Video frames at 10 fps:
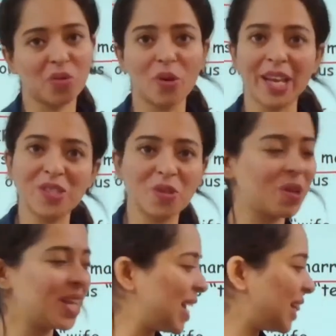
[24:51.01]
Okay,
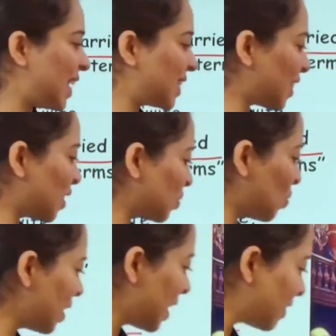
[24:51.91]
so these are the
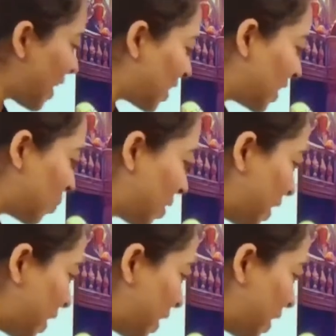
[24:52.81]
two that they were